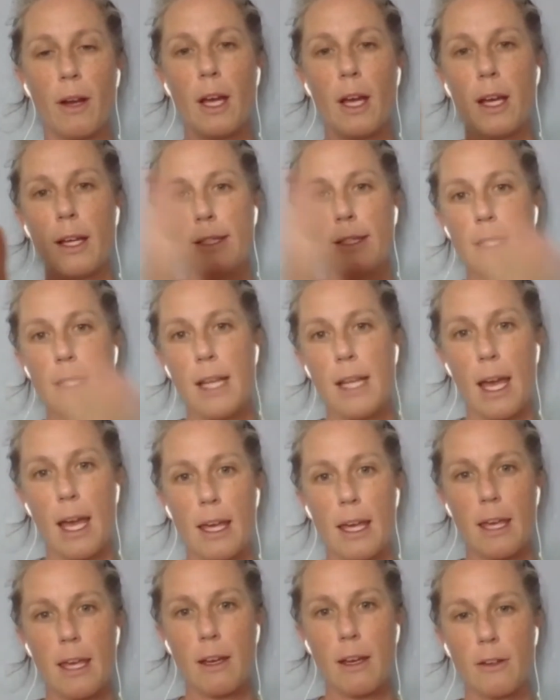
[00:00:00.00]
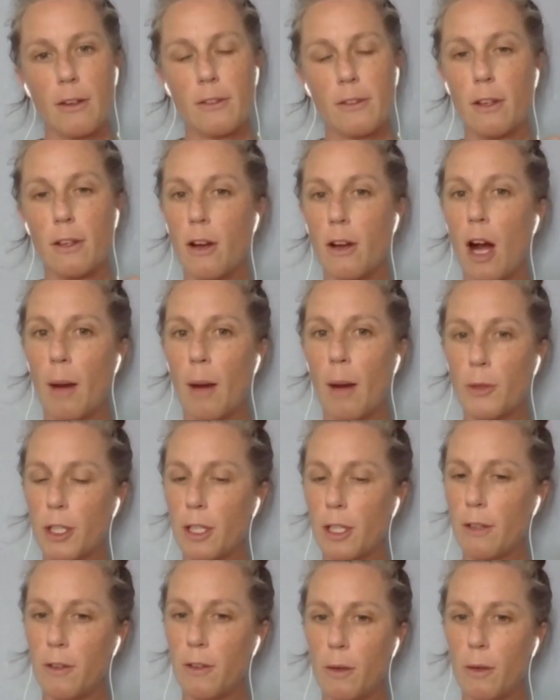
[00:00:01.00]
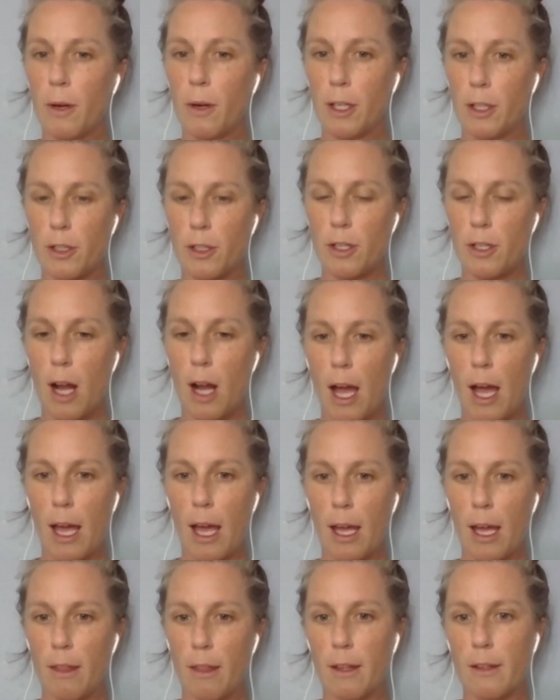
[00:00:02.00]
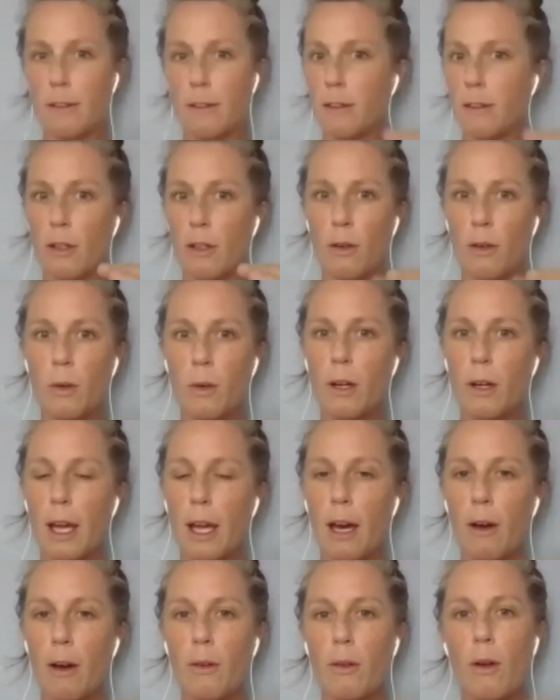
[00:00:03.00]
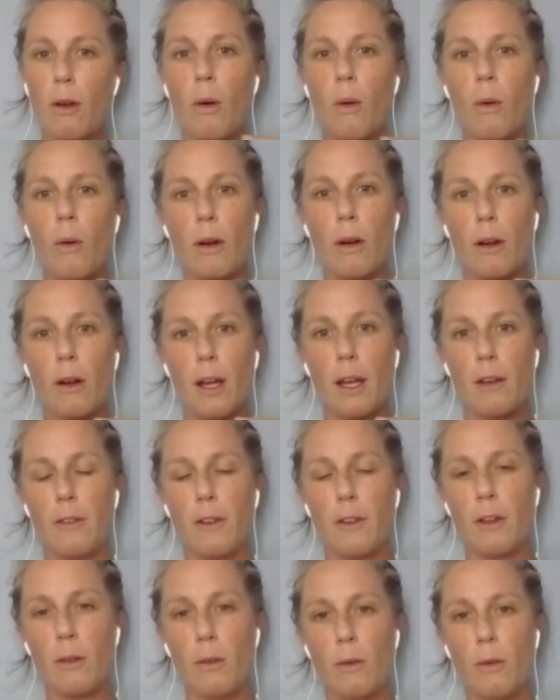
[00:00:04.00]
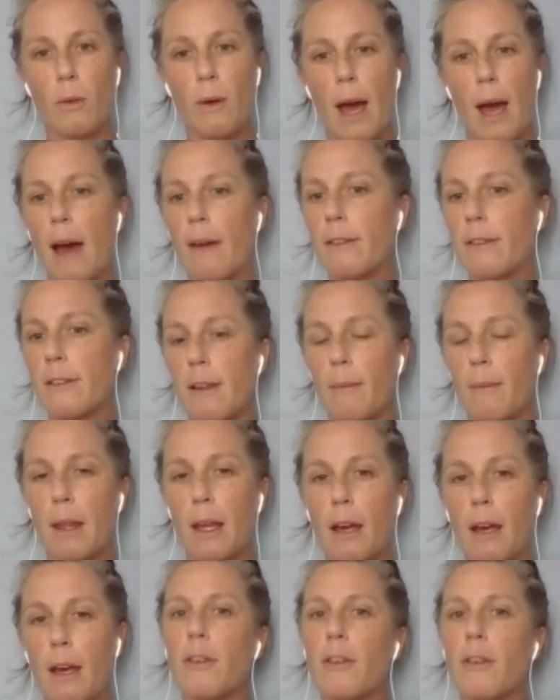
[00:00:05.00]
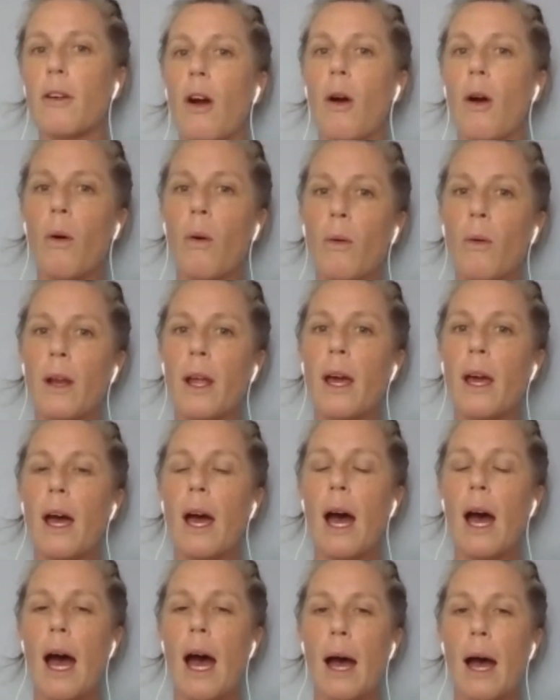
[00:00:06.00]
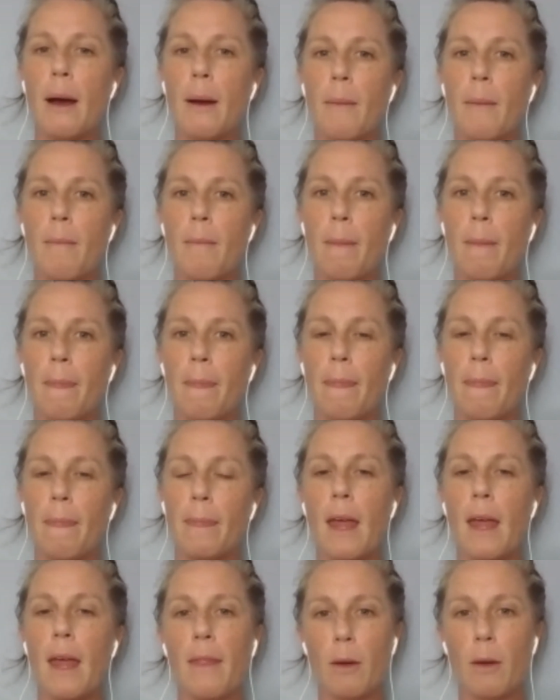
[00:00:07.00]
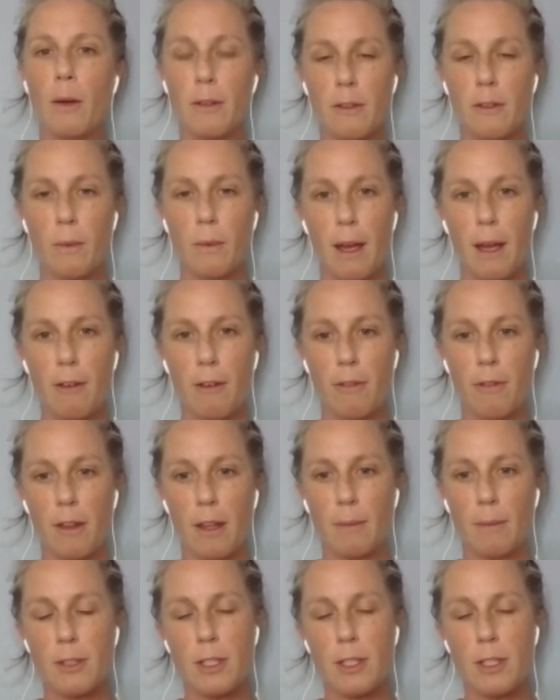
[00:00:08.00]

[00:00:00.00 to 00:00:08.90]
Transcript: today, here's your option if you want to try this new workout, or if you have something of your own, then there was a way for them to